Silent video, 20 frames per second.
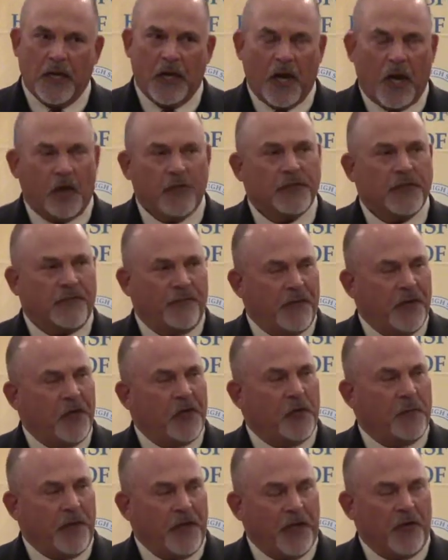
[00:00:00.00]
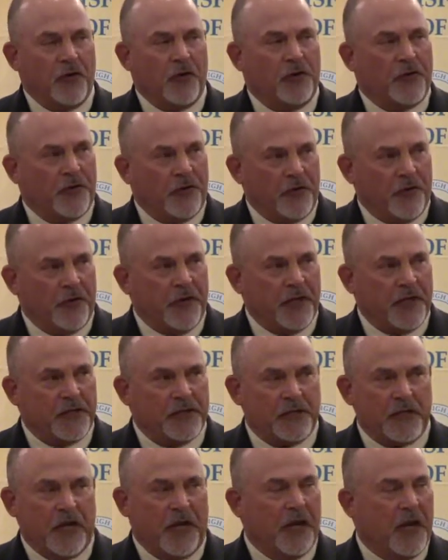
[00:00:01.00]
"How's it feel to be in your
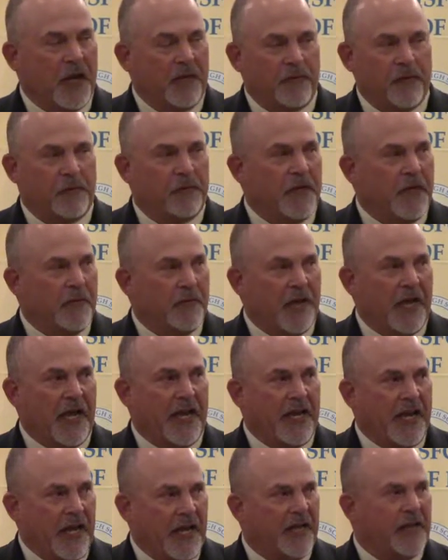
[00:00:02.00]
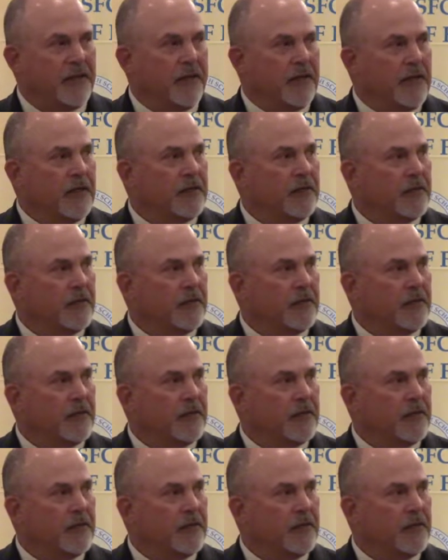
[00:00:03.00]
30s and never beat me at anything?"